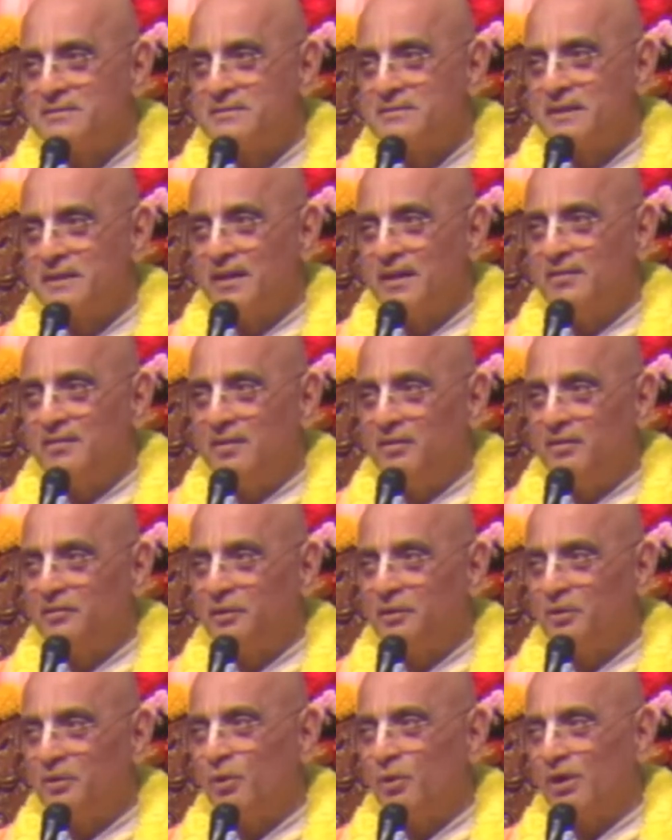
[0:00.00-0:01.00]
In this
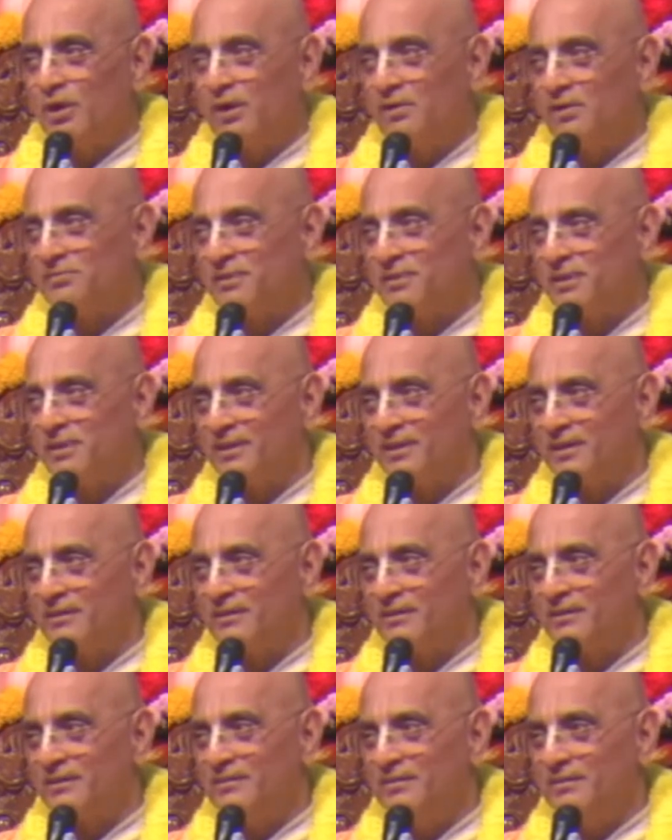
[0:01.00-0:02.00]
way, one after
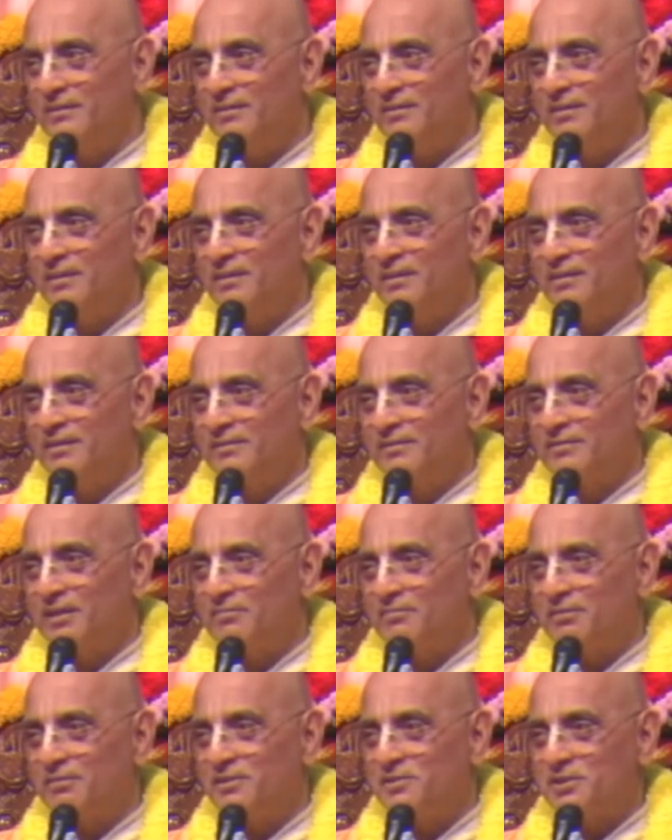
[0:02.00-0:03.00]
another,
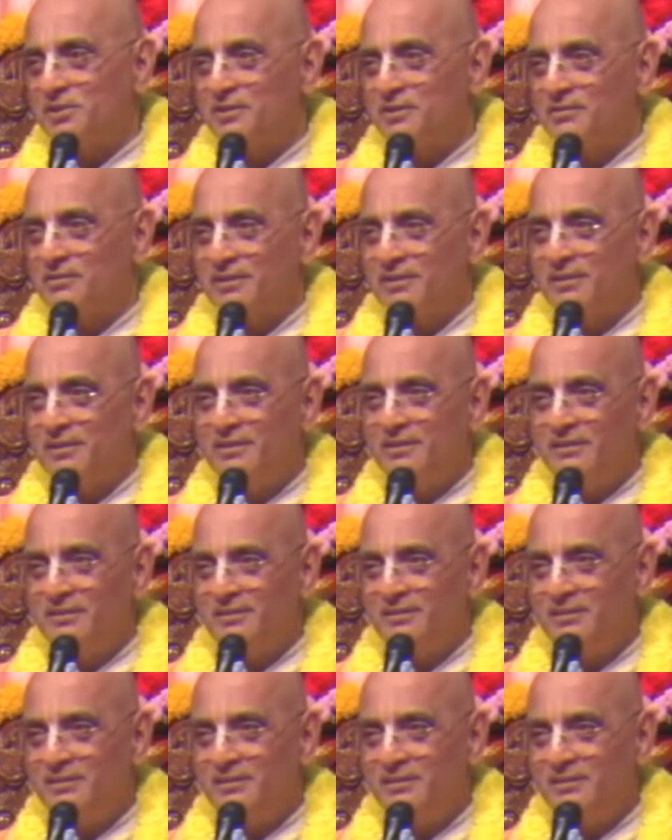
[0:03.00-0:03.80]
7 children,